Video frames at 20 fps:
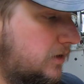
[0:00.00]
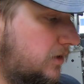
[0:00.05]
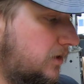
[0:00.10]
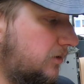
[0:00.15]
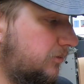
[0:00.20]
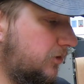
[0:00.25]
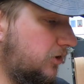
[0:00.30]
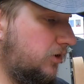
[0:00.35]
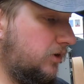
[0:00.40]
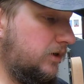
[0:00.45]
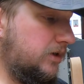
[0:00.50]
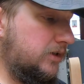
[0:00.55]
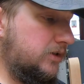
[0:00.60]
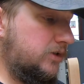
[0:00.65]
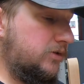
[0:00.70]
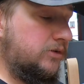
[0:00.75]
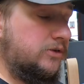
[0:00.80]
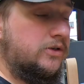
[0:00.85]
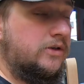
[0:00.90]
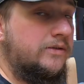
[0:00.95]
let me go ahead and
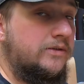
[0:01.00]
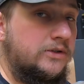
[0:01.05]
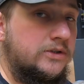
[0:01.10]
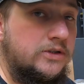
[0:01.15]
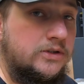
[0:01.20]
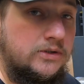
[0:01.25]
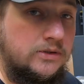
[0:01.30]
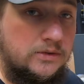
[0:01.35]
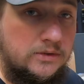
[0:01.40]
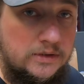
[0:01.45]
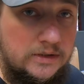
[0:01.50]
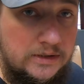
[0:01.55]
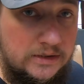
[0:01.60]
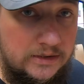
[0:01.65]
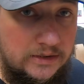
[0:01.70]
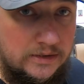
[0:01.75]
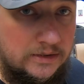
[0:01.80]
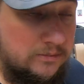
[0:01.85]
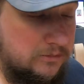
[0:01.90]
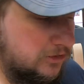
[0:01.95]
switch over to
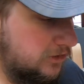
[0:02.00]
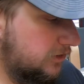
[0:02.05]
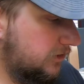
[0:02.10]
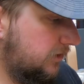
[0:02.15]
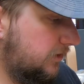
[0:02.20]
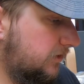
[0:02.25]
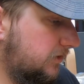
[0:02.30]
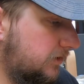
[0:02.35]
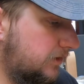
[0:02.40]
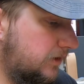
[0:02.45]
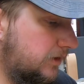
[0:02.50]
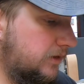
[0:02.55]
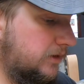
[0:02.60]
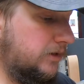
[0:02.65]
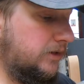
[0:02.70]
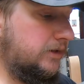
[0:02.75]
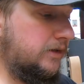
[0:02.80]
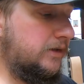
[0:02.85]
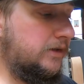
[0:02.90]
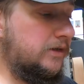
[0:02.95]
the machine
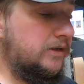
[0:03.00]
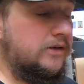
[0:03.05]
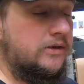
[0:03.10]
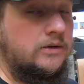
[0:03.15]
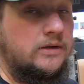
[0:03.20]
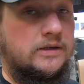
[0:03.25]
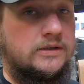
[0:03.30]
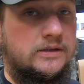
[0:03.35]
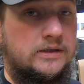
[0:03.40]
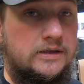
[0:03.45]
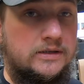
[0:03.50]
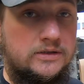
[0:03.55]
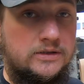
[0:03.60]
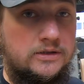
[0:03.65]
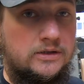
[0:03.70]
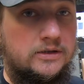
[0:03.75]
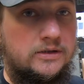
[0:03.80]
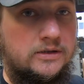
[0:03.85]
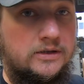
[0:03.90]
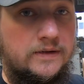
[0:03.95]
and go ahead and get
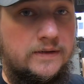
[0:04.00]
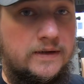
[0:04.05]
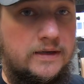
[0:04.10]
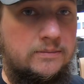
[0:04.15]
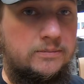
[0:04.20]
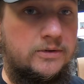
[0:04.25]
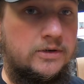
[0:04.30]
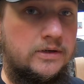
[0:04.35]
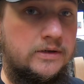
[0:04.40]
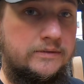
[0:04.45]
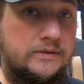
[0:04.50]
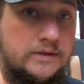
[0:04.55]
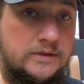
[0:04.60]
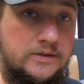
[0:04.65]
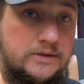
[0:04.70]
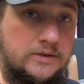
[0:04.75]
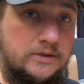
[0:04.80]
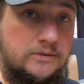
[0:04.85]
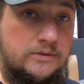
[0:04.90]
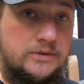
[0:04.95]
started on that part of it.
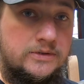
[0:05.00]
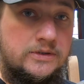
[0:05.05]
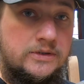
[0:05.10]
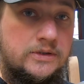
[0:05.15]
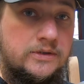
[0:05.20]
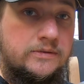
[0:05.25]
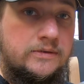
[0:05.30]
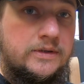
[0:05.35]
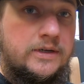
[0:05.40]
So we'll see you over